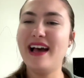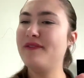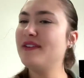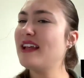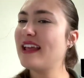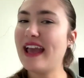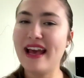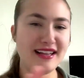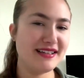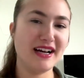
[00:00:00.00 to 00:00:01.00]
I feel like
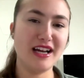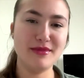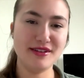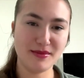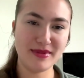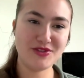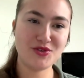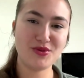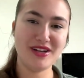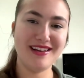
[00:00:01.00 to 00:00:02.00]
anytime he's on my
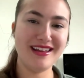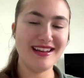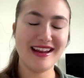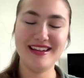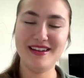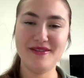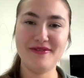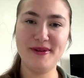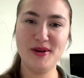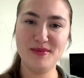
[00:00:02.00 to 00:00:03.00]
screen in any
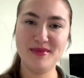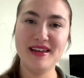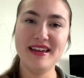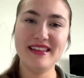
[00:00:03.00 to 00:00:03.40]
film